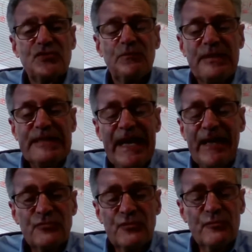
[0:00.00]
We now
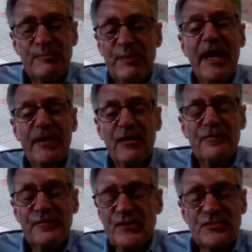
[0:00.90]
do
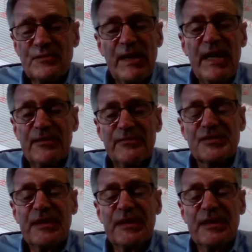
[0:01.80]
facial bios.